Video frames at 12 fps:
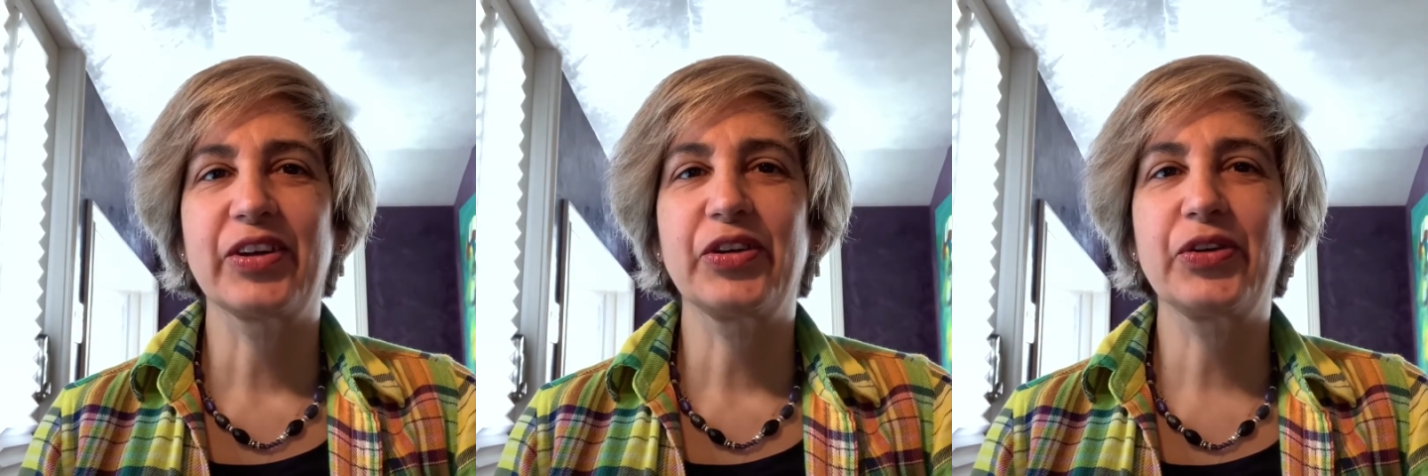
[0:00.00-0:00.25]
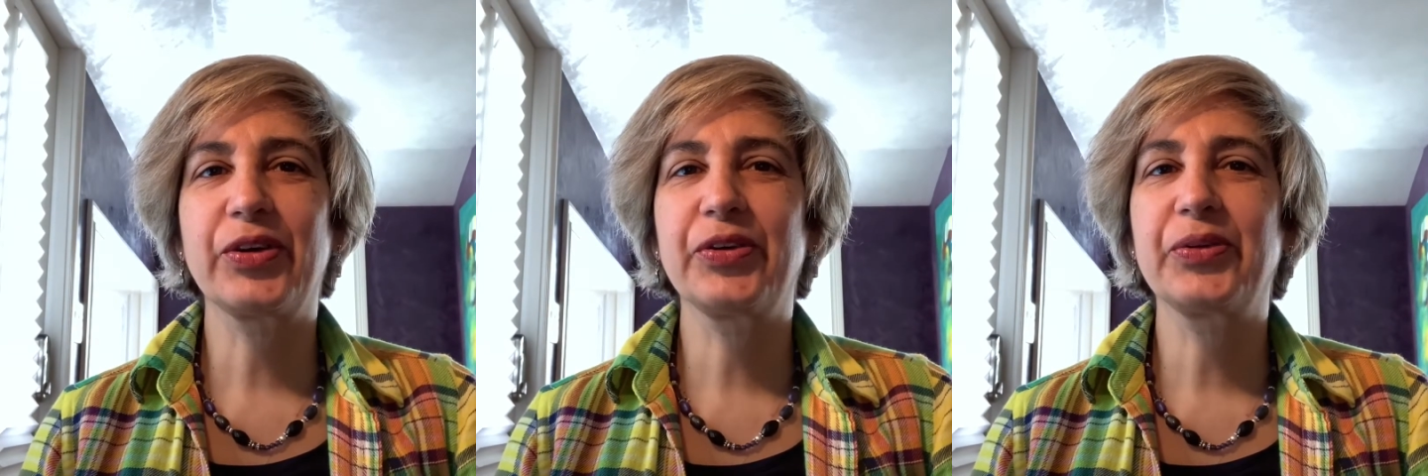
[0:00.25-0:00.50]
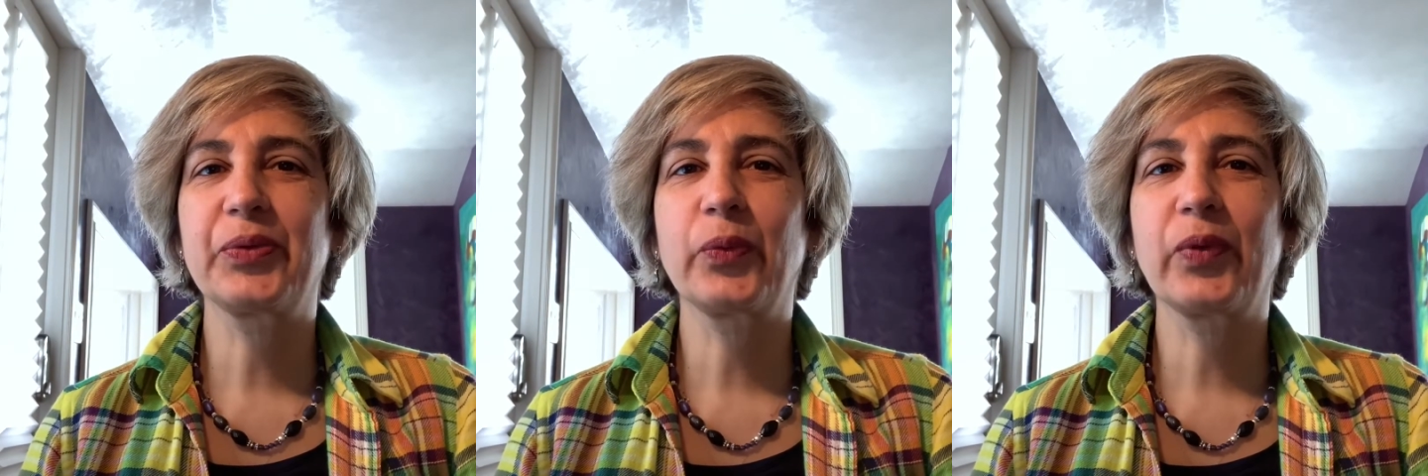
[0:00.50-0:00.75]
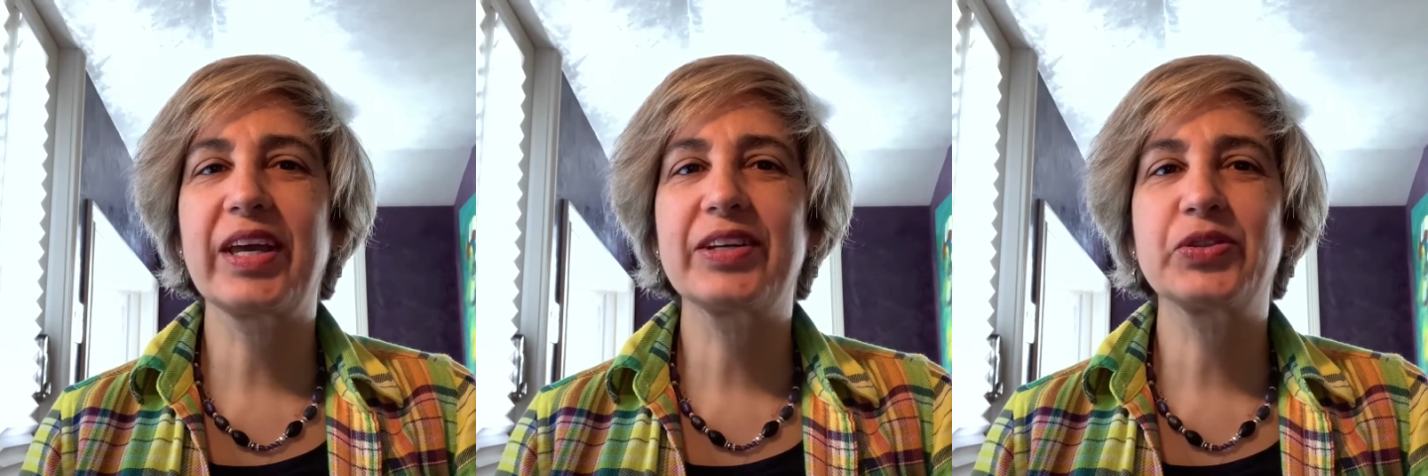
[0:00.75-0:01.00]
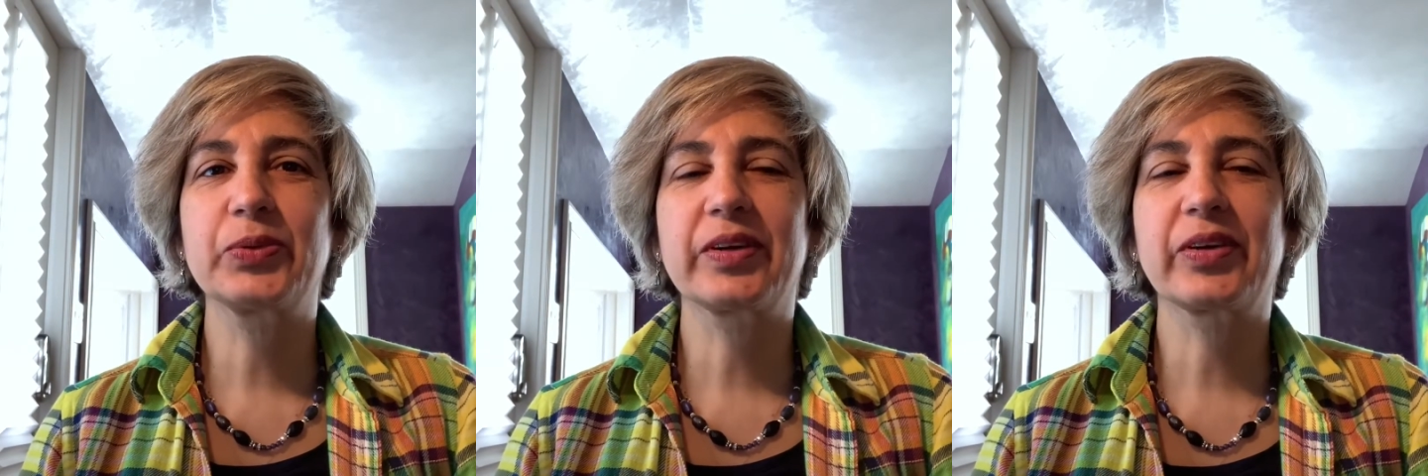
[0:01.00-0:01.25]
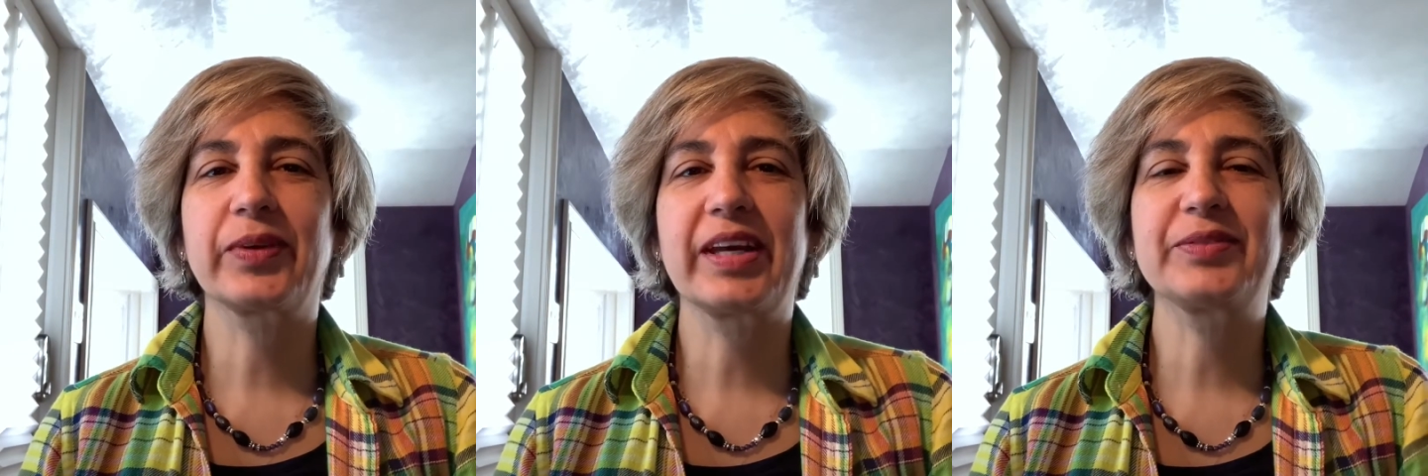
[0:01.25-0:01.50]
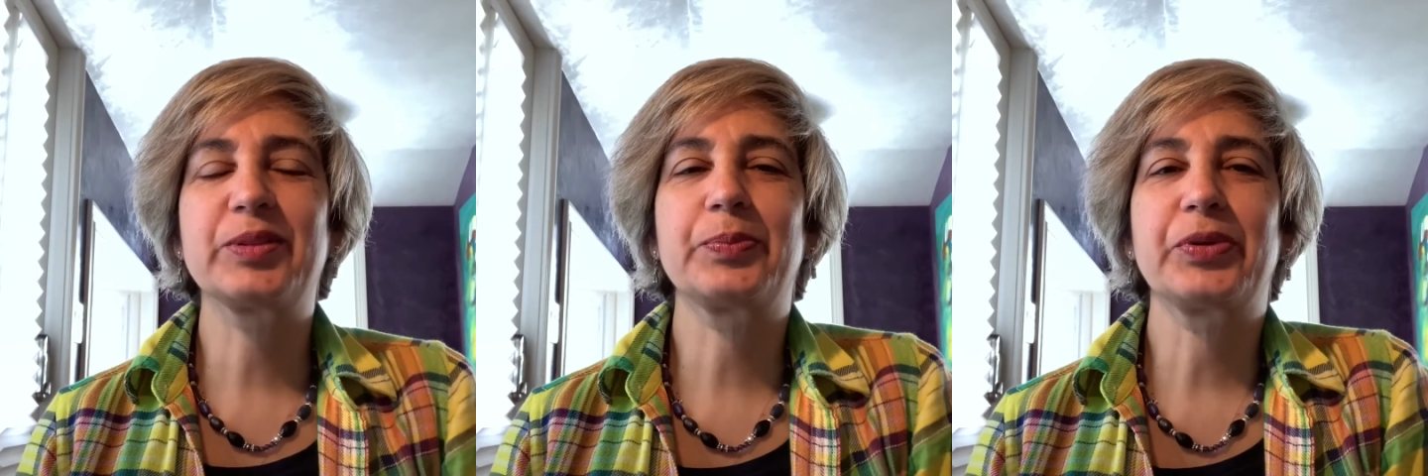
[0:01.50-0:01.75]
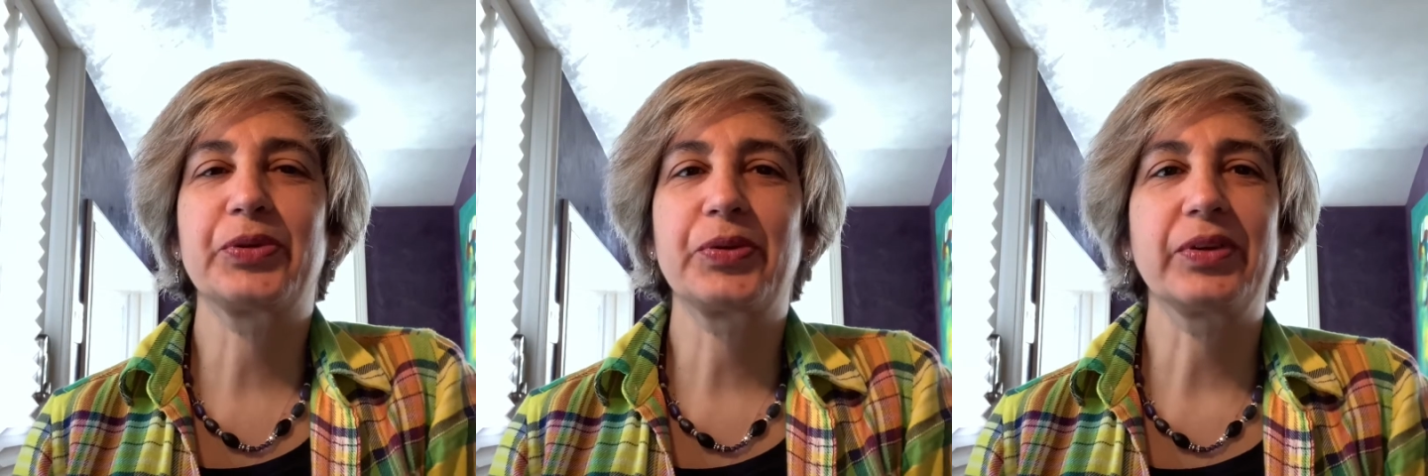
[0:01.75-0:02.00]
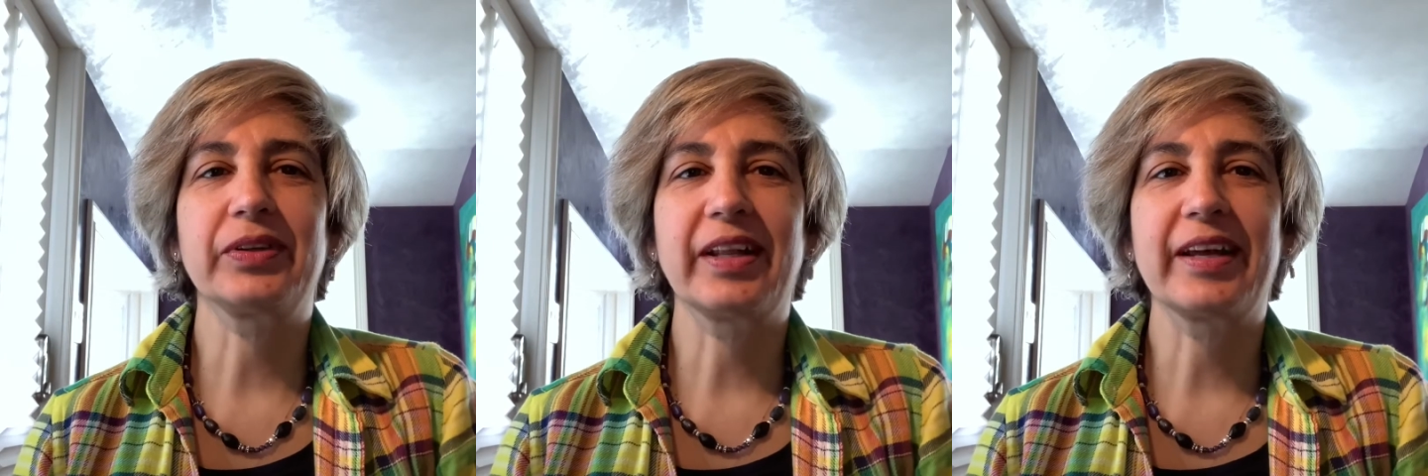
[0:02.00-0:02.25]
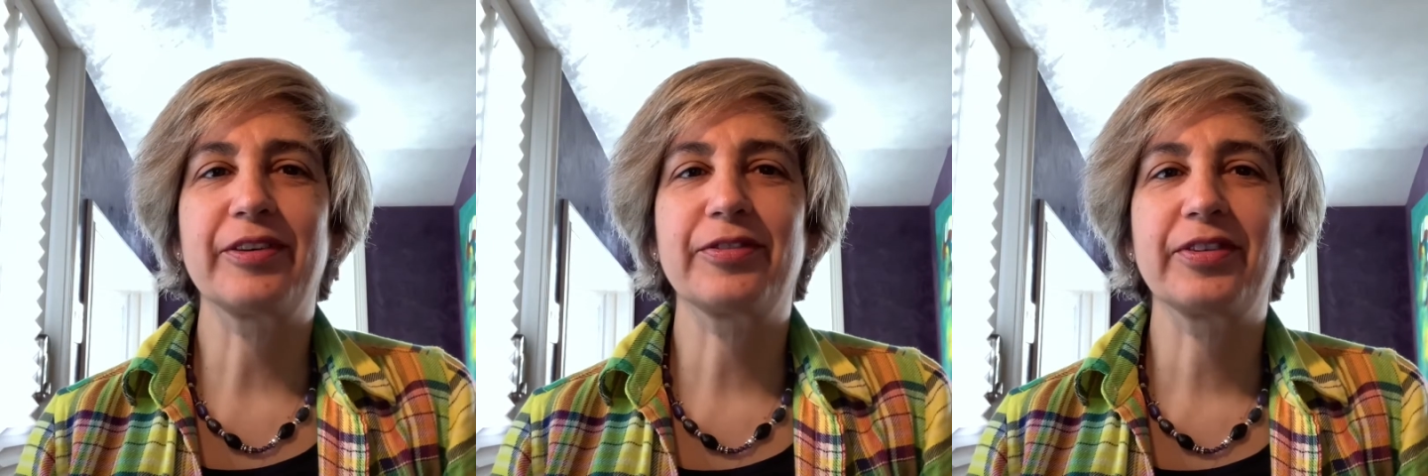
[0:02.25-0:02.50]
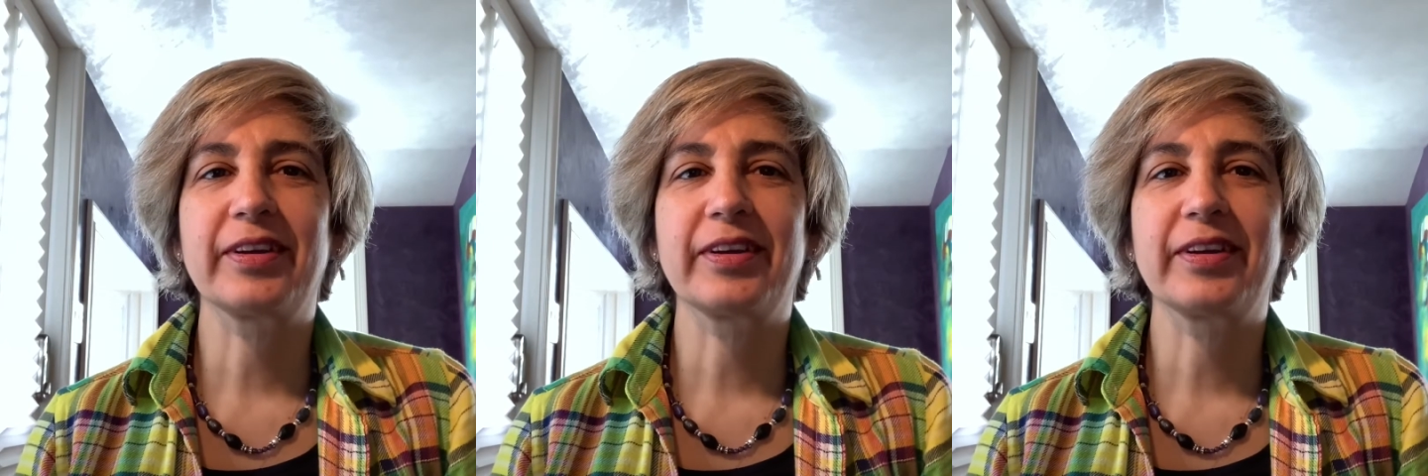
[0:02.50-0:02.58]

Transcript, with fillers: You're on your way to a great entrepreneurial life.